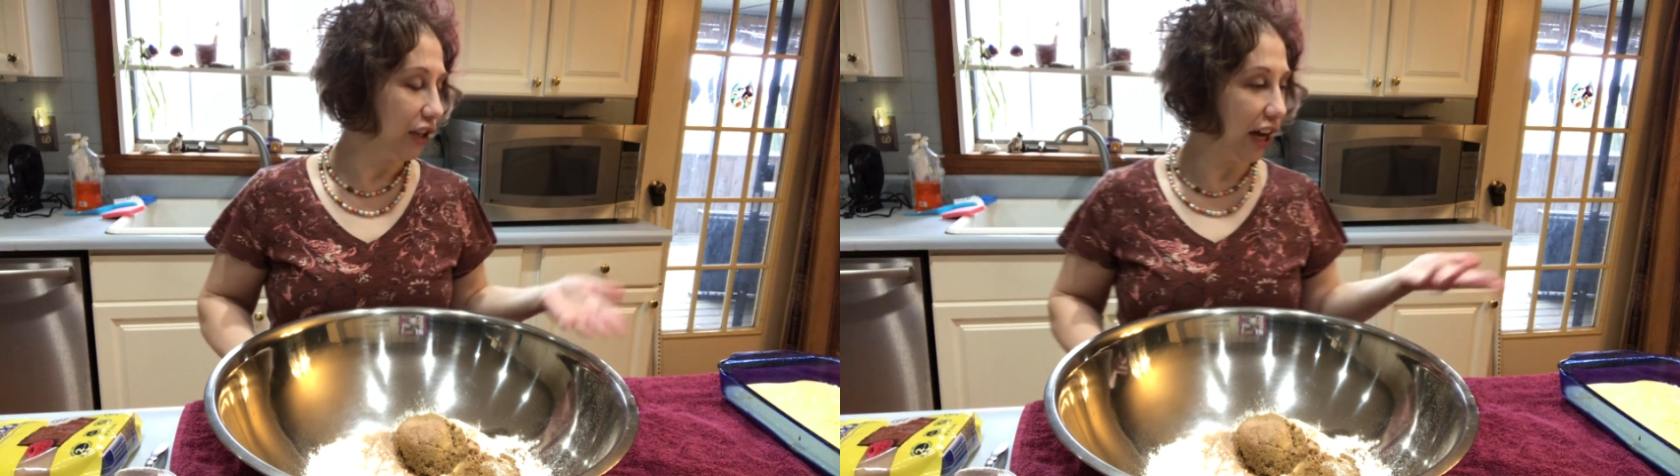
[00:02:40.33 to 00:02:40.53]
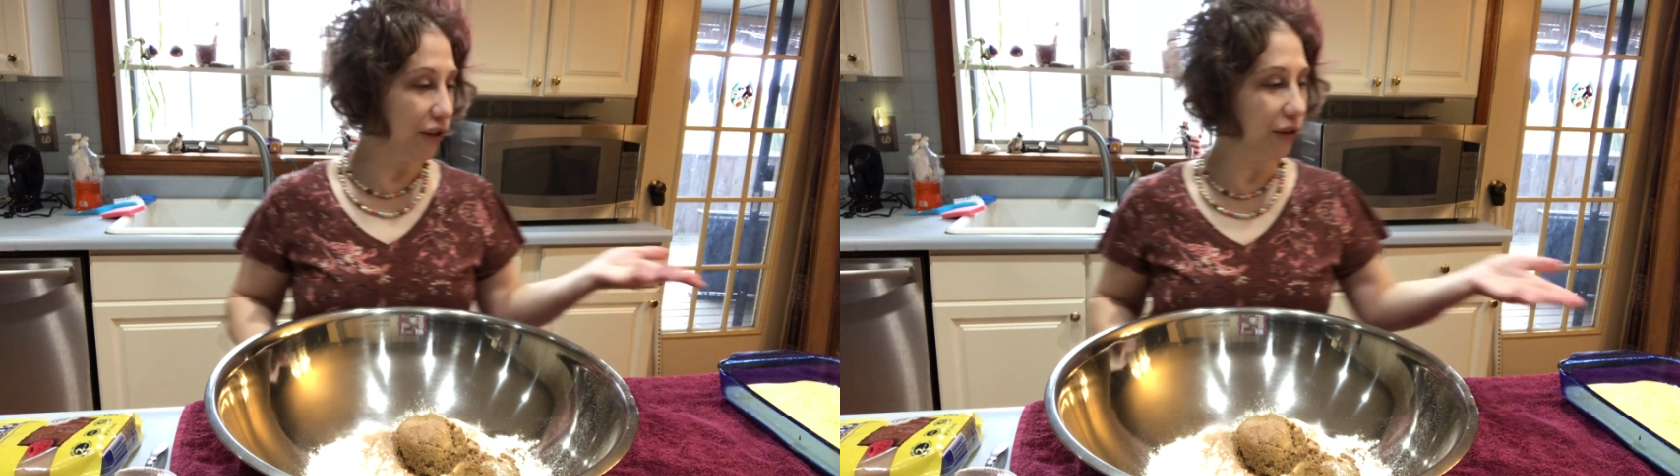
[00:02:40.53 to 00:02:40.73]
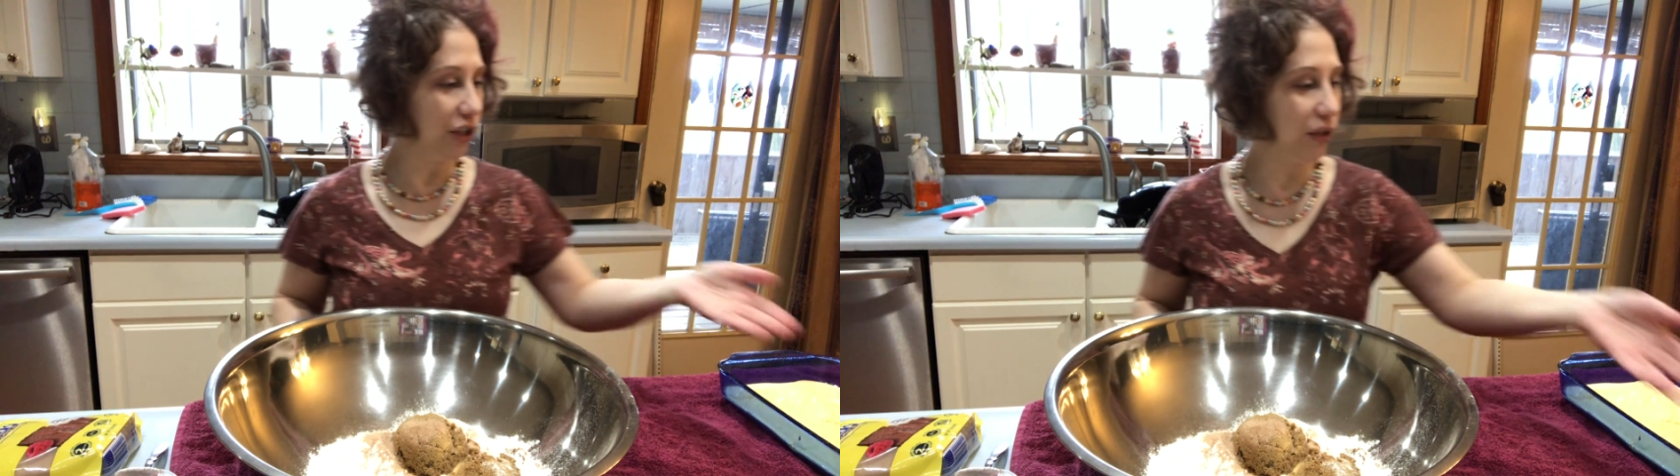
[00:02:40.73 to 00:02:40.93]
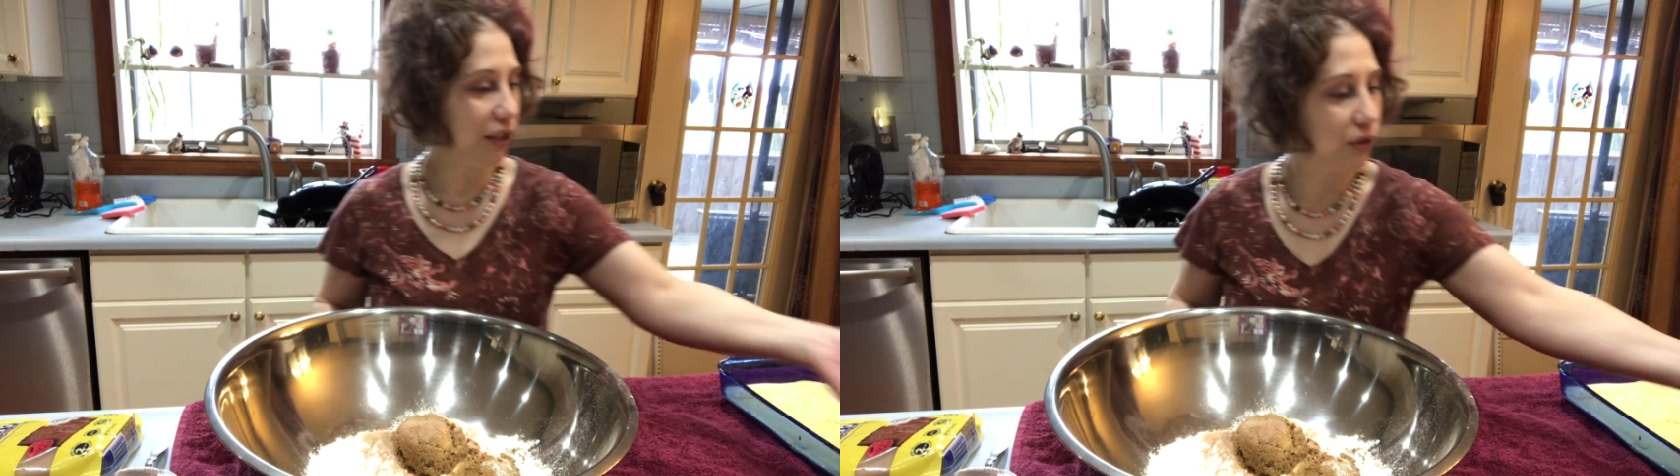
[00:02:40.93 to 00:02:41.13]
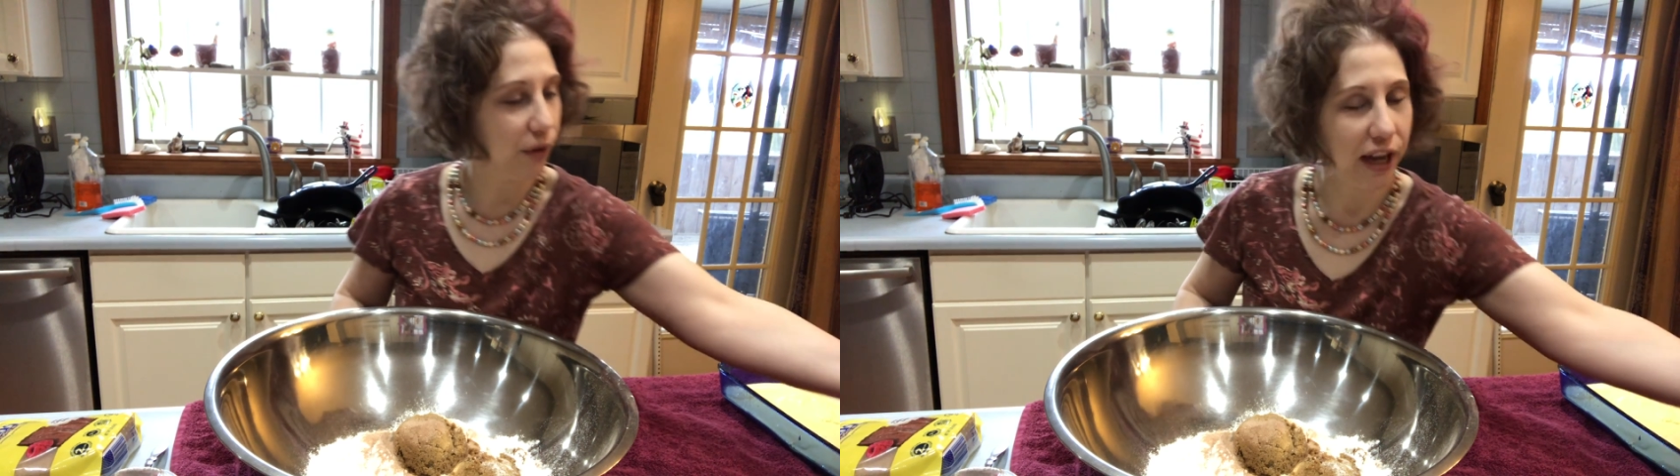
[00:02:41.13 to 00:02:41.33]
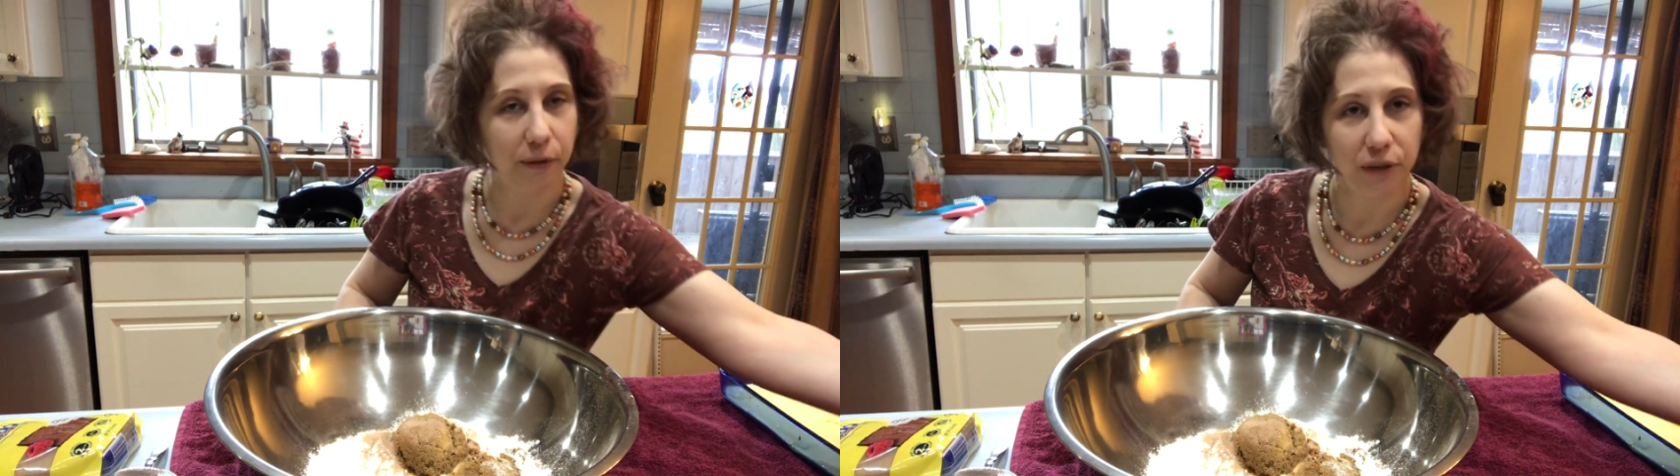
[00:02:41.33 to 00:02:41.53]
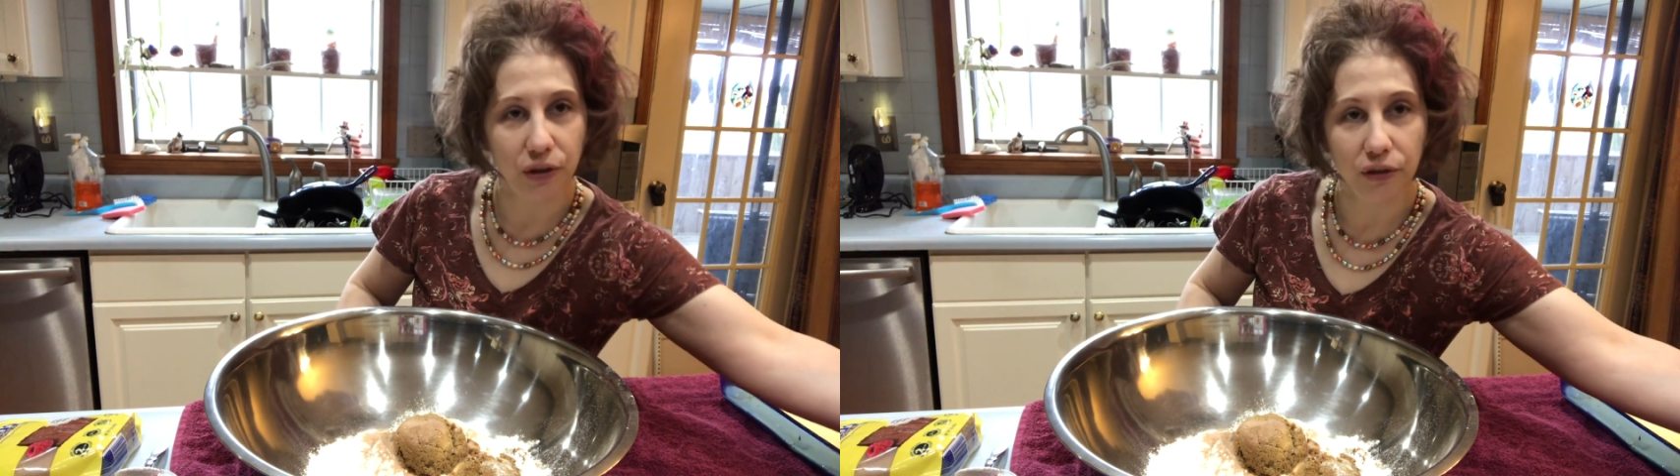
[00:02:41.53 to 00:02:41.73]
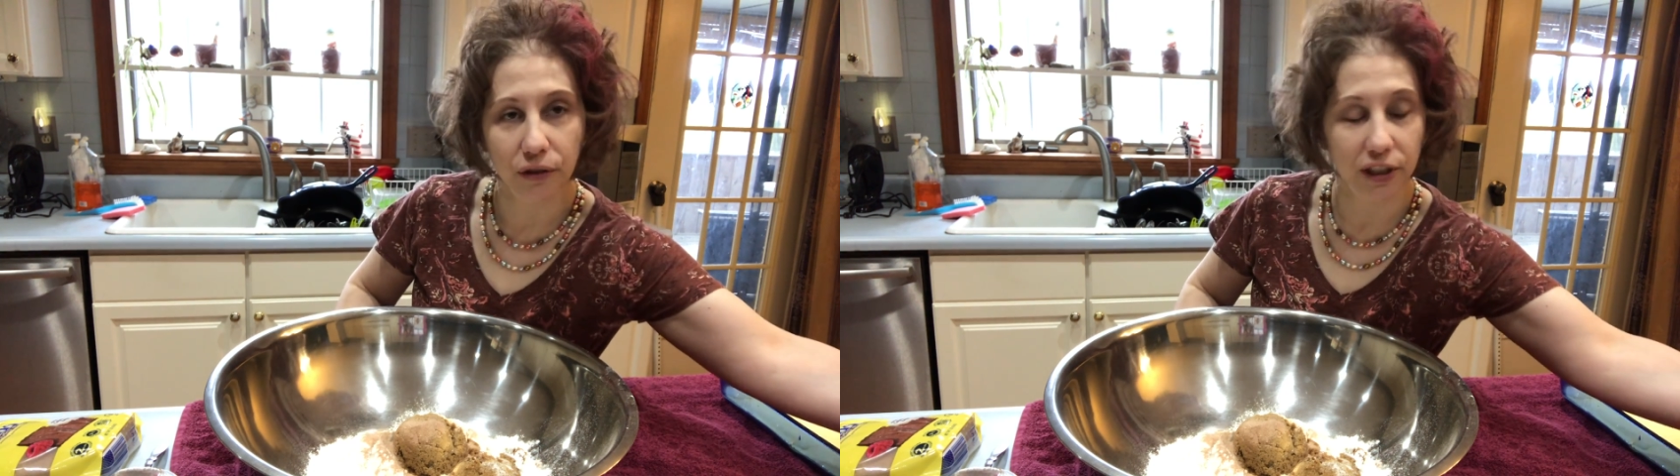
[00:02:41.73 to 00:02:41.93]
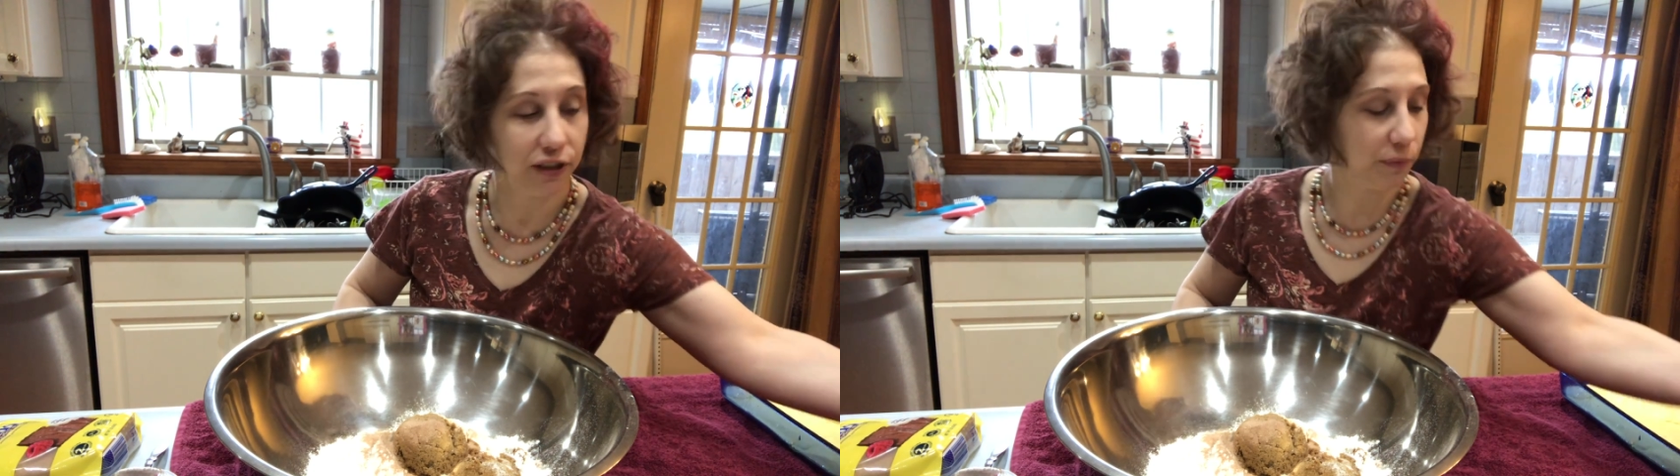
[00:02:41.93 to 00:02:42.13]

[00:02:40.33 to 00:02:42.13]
I know that you guys know how to measure ingredients,